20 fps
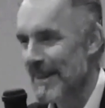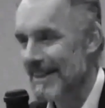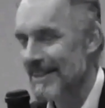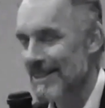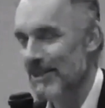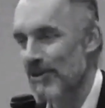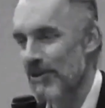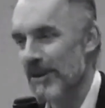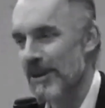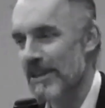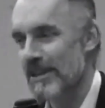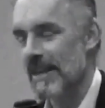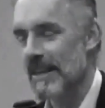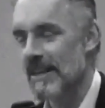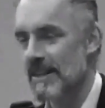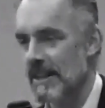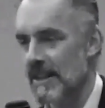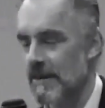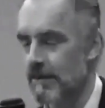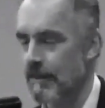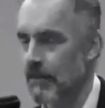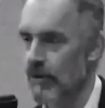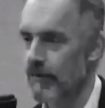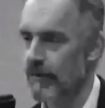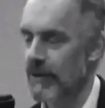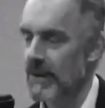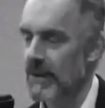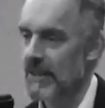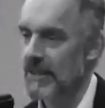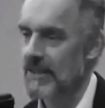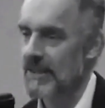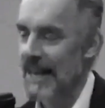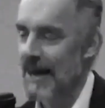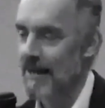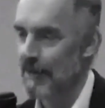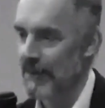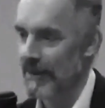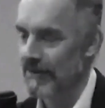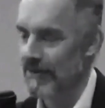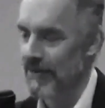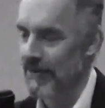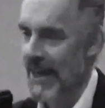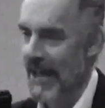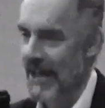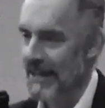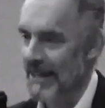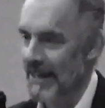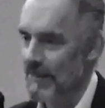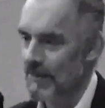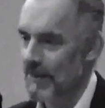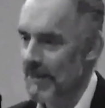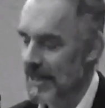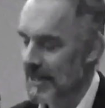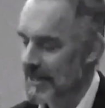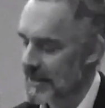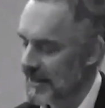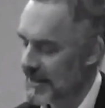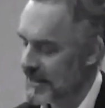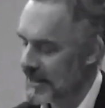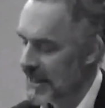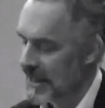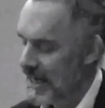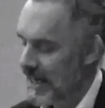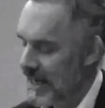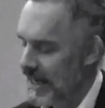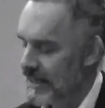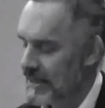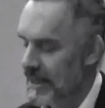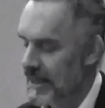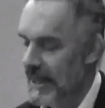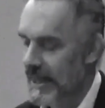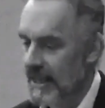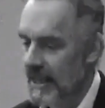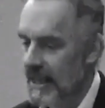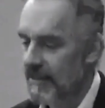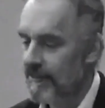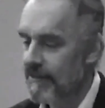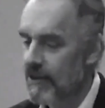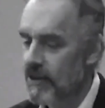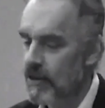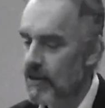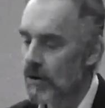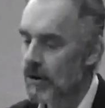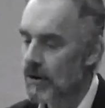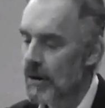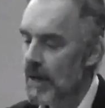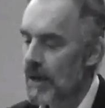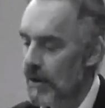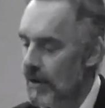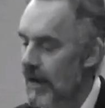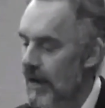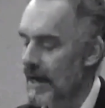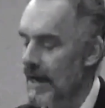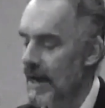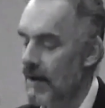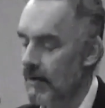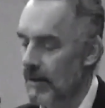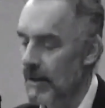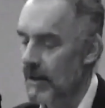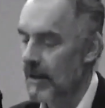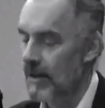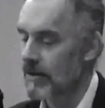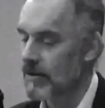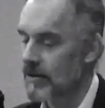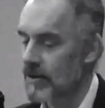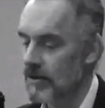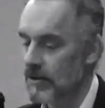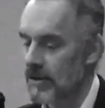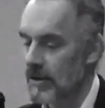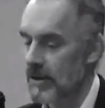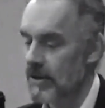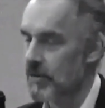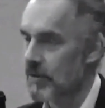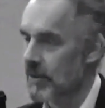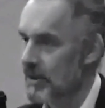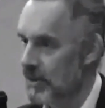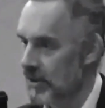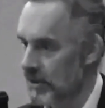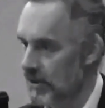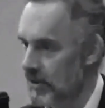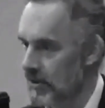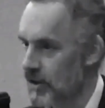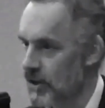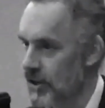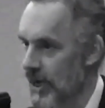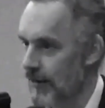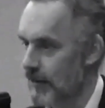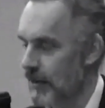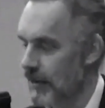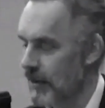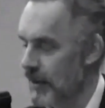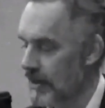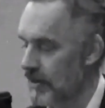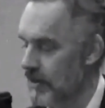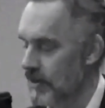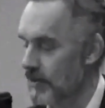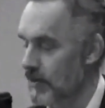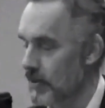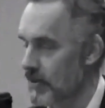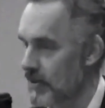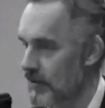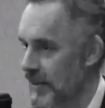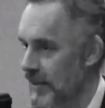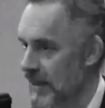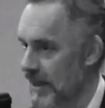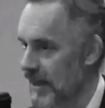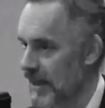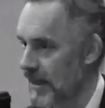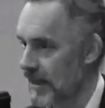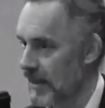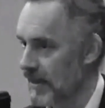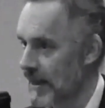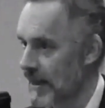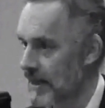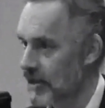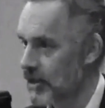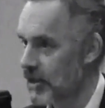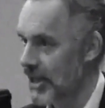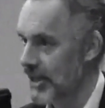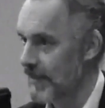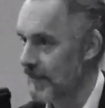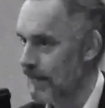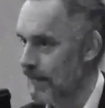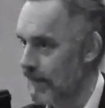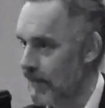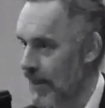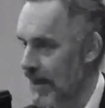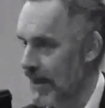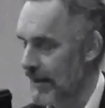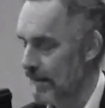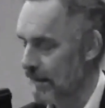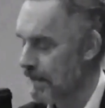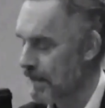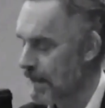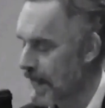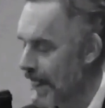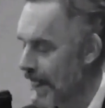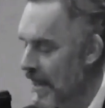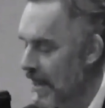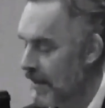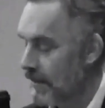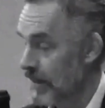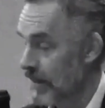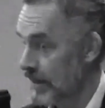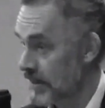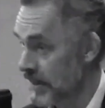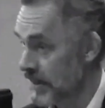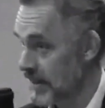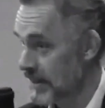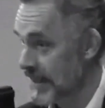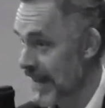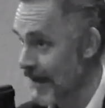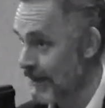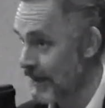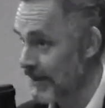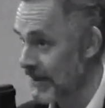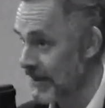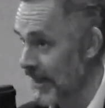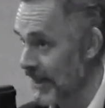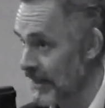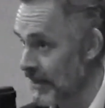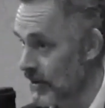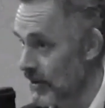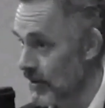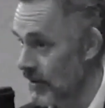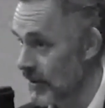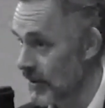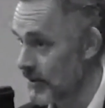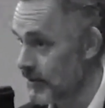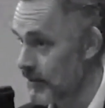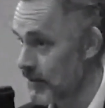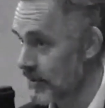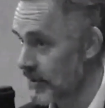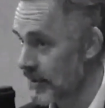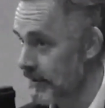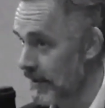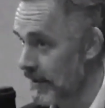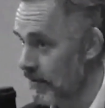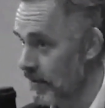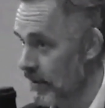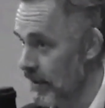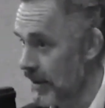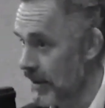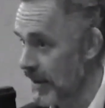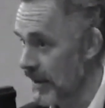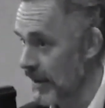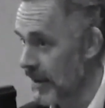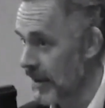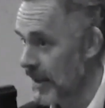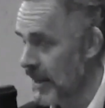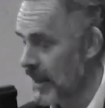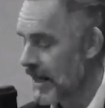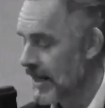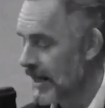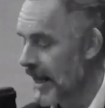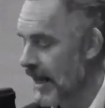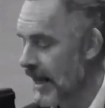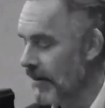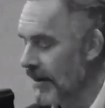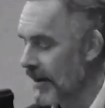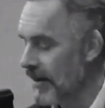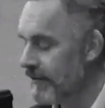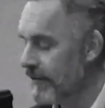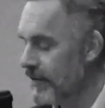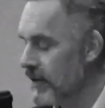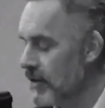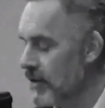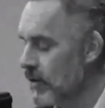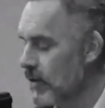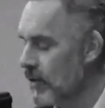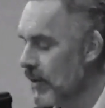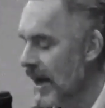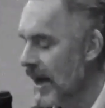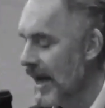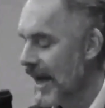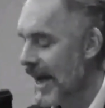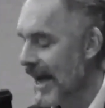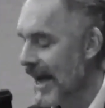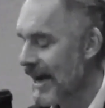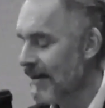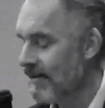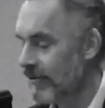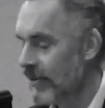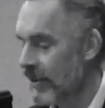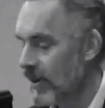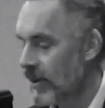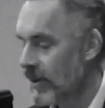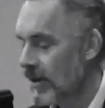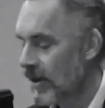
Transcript: So it's a perfect example of that, because it's like if you're, okay, now here's your situation. You're a shepherd and you're supposed to be taking care of that sheep, right? But it's the Sabbath day, so you're not supposed to be working. Now, if you have